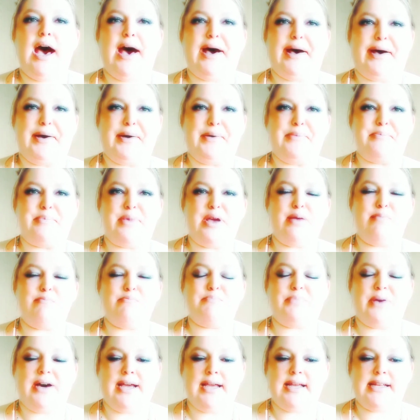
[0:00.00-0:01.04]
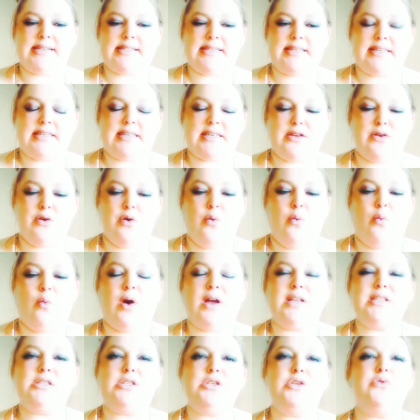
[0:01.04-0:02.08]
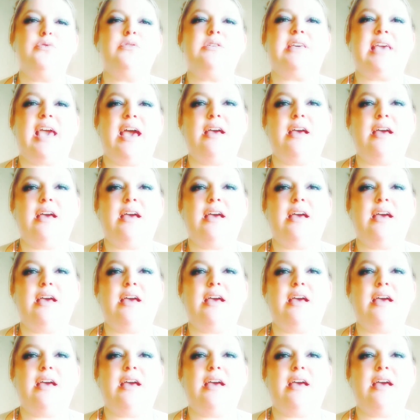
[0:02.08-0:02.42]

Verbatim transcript: But once you